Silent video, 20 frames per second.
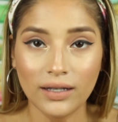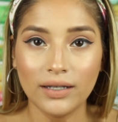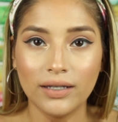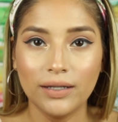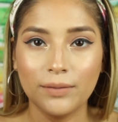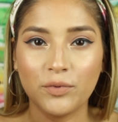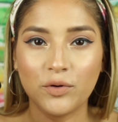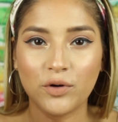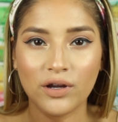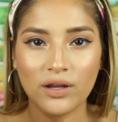
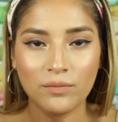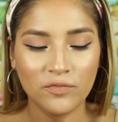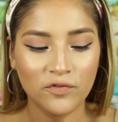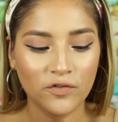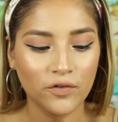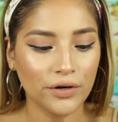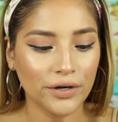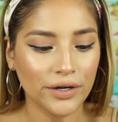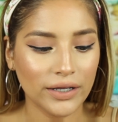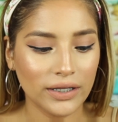lip cream
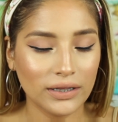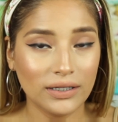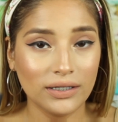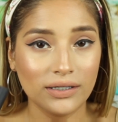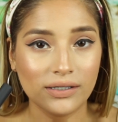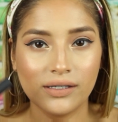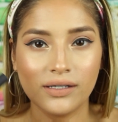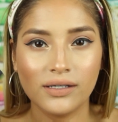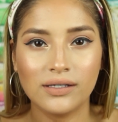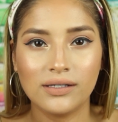for it.
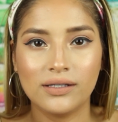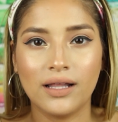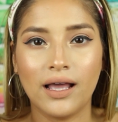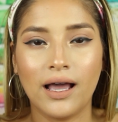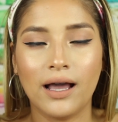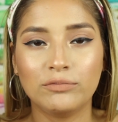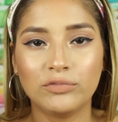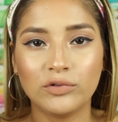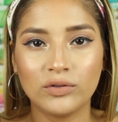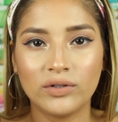This is
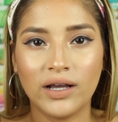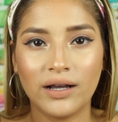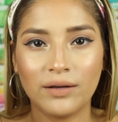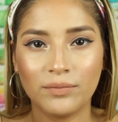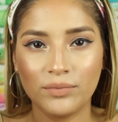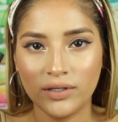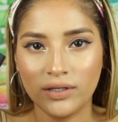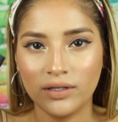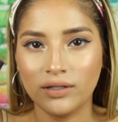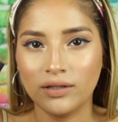Apple
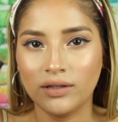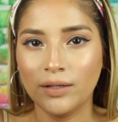Dhabi